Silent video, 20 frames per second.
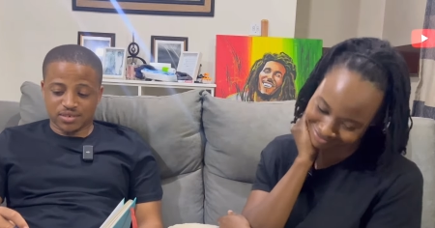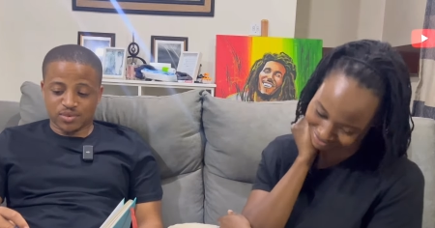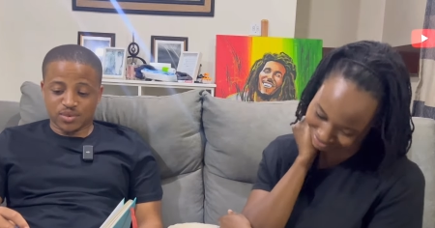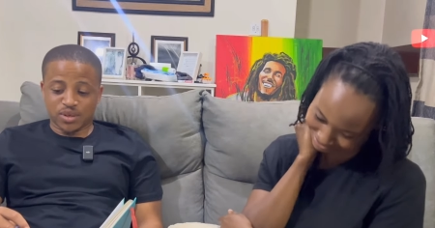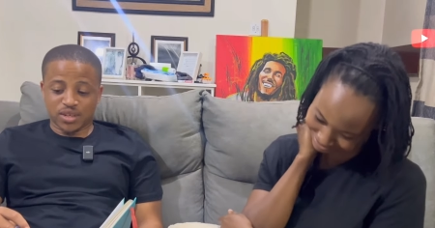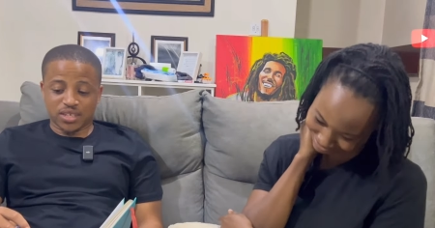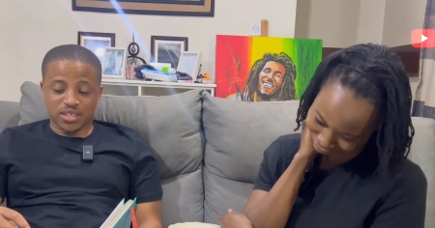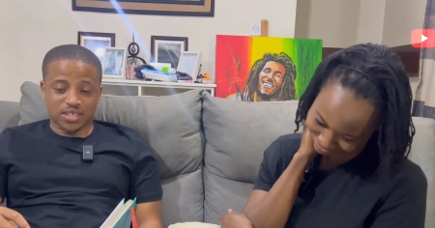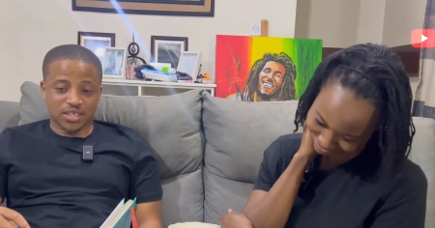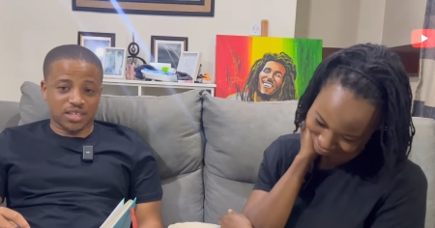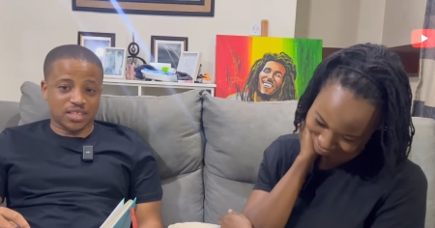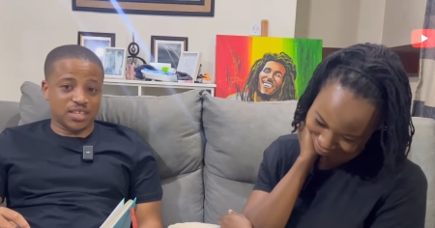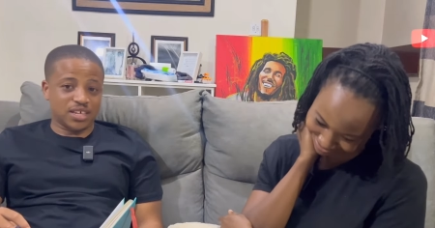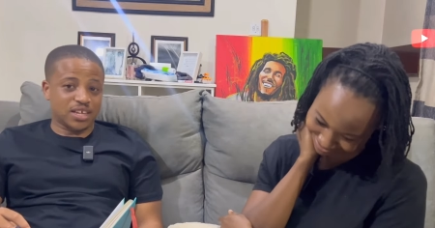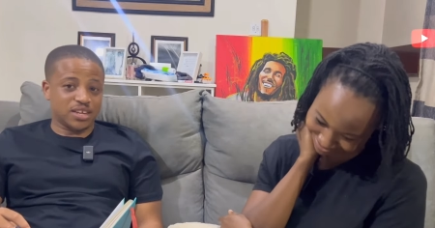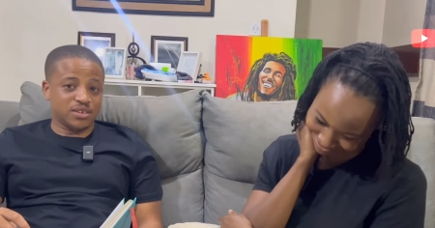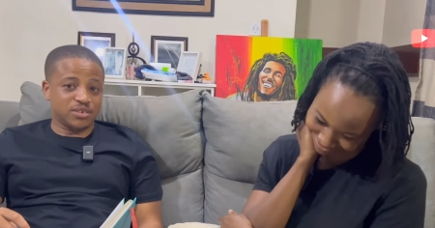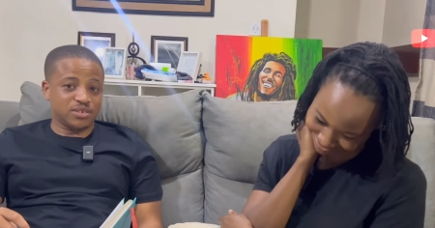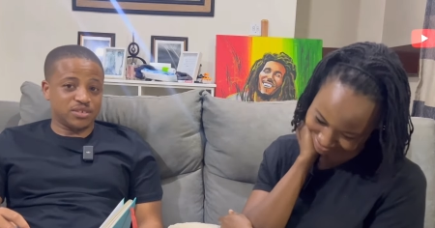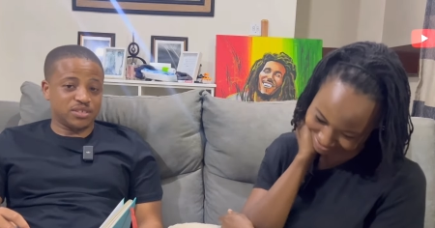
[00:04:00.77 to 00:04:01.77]
Speaker 1: quit, and
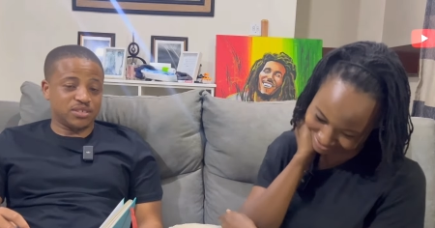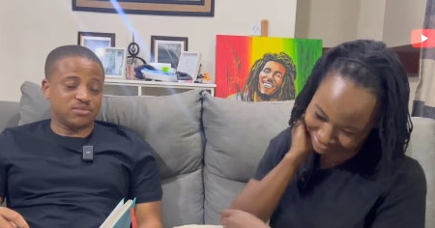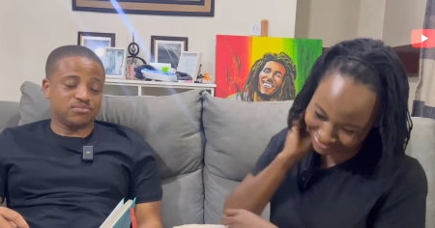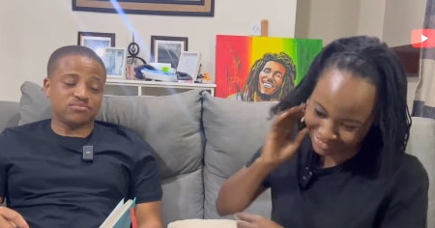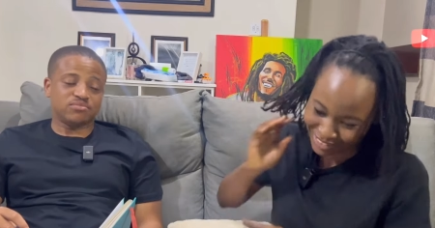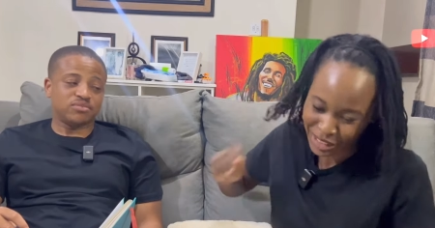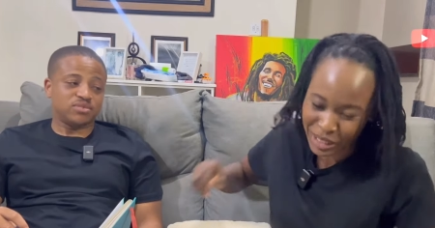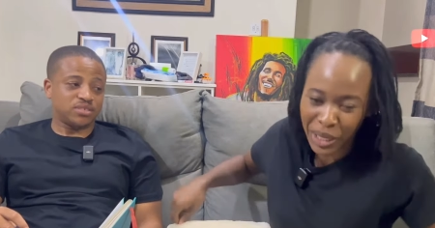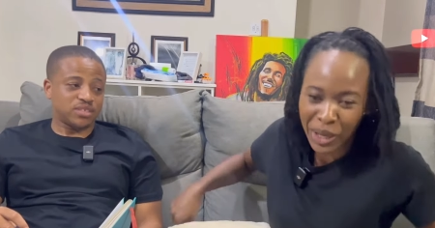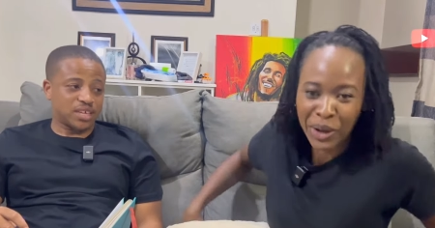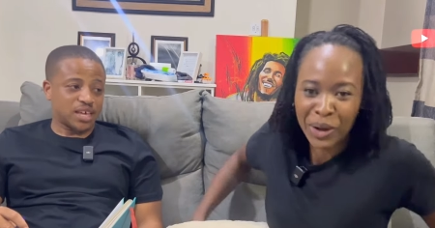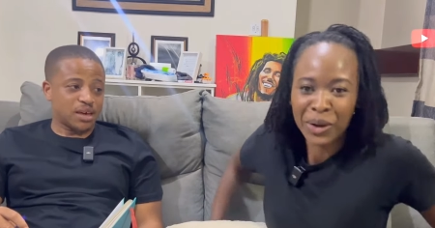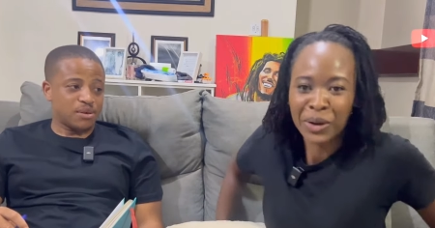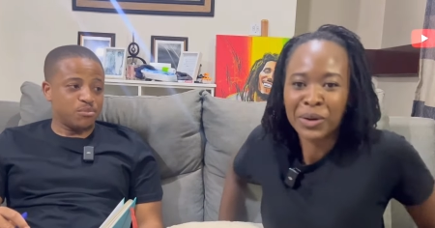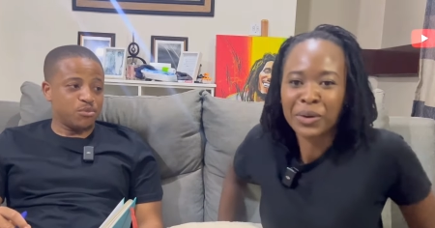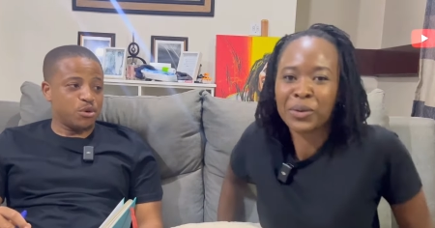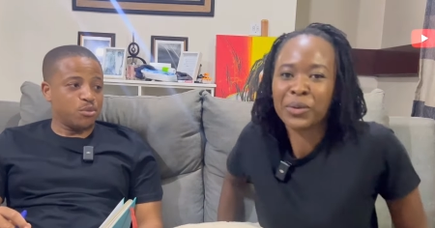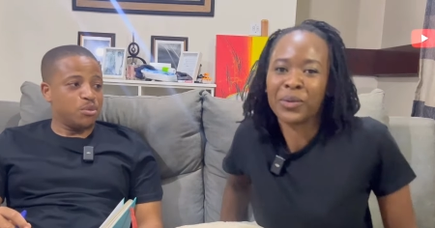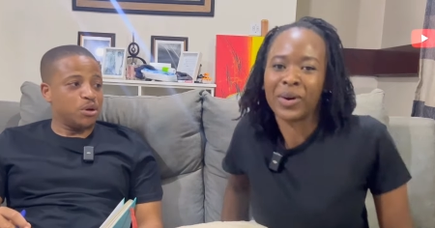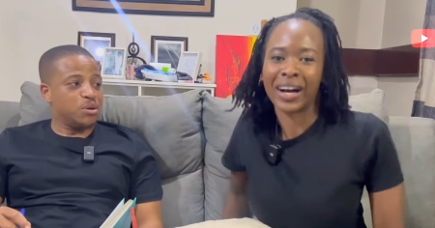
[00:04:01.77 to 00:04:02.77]
then came
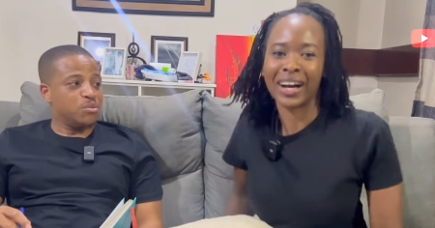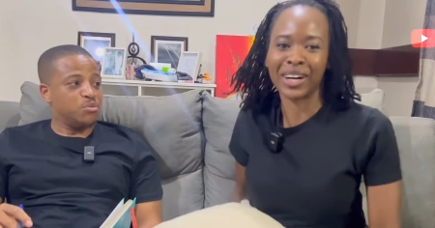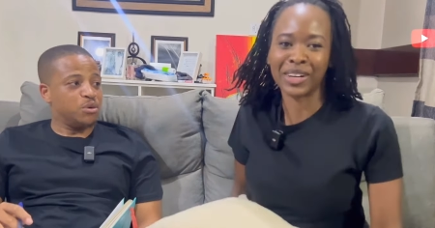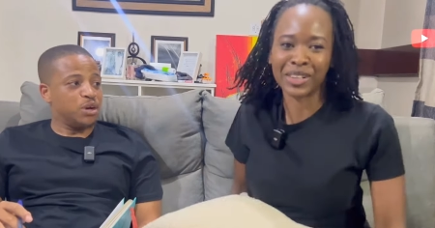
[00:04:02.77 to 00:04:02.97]
Robert wow.